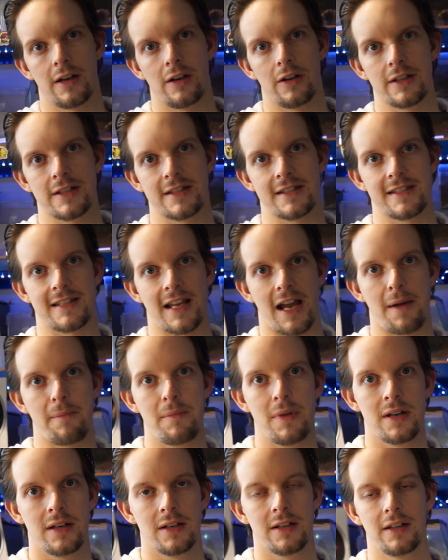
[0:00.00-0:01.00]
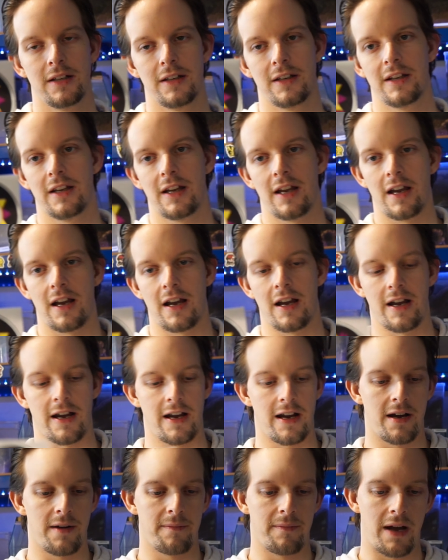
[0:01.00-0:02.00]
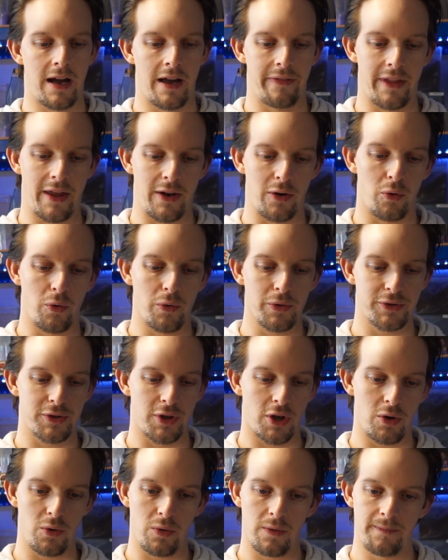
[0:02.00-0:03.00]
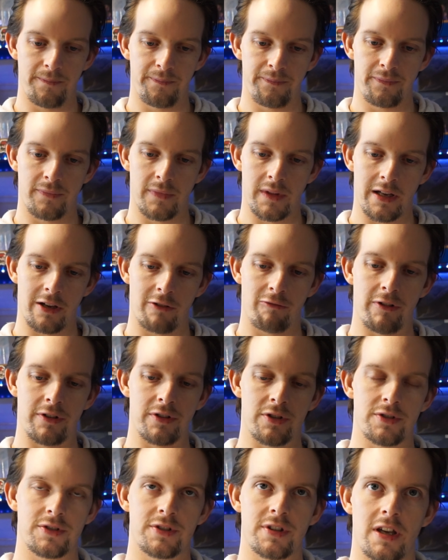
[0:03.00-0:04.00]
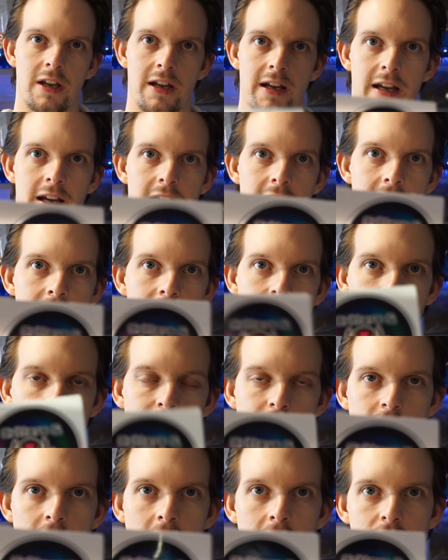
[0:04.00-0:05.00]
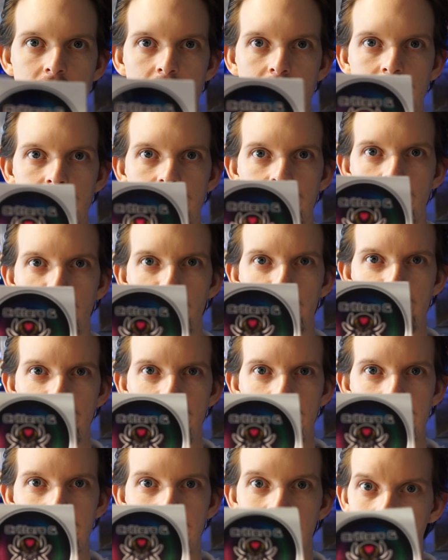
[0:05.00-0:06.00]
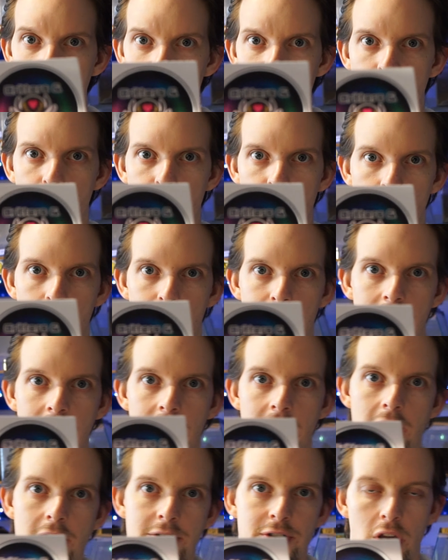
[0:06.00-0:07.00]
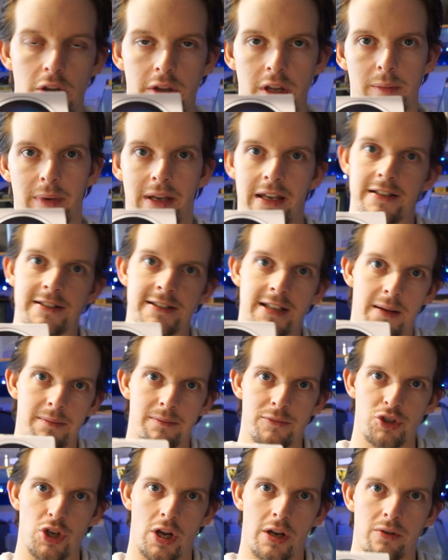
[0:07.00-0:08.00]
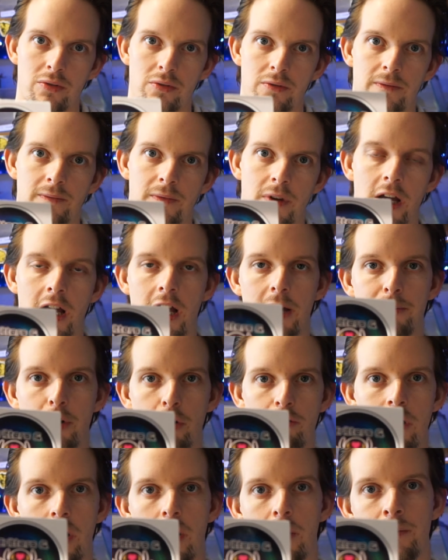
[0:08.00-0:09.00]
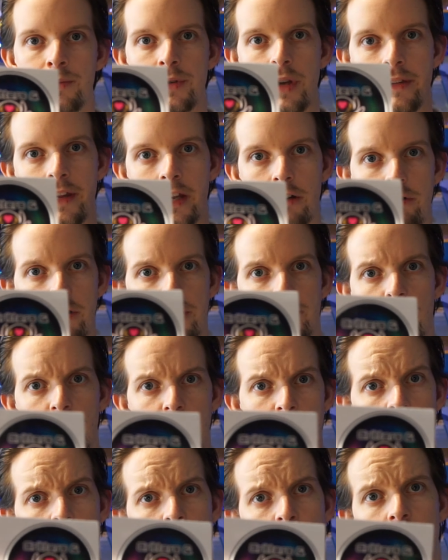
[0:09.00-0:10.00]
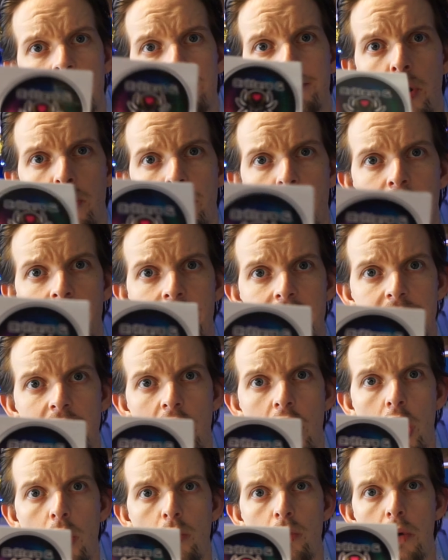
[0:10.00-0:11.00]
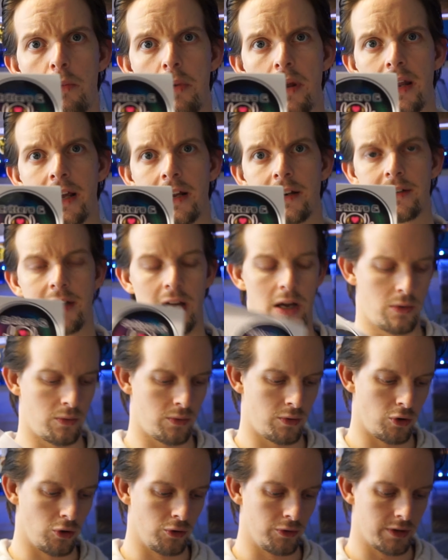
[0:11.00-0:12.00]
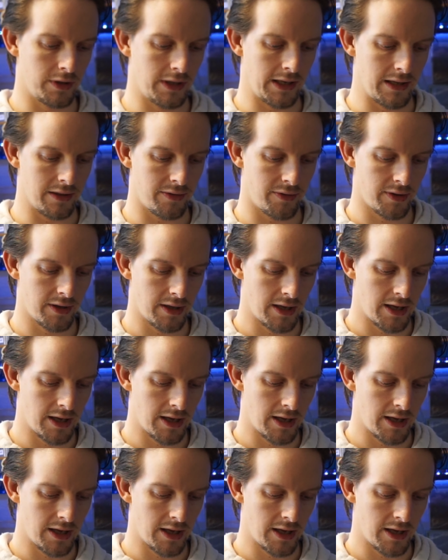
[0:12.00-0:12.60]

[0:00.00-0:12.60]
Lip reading: Sam, and then also Critters and Creations, which is Kelly's YouTube. So there'll be Sam's channel, Buggrounds, and then Critters and Creations. Both of these will be linked down underneath